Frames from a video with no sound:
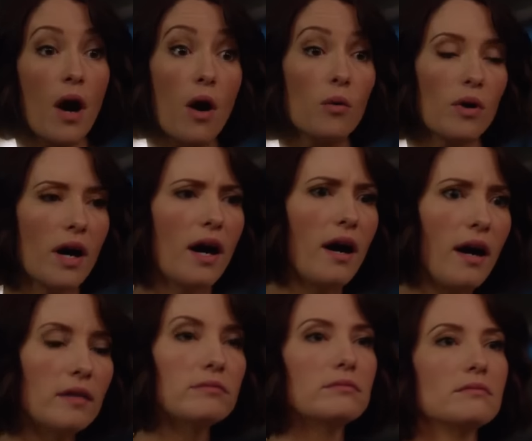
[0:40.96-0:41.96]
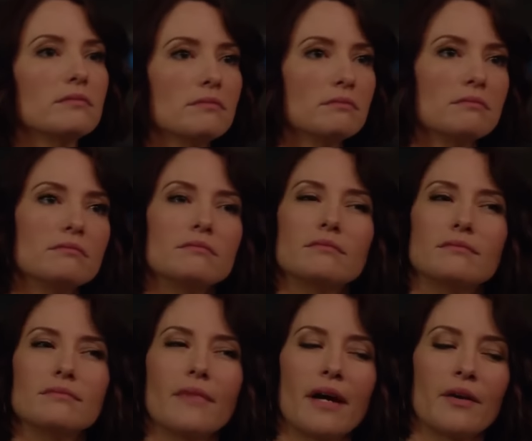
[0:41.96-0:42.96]
Oh, uh,
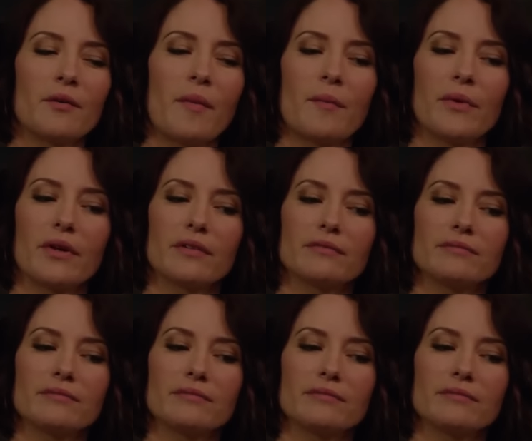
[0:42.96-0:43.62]
I remember.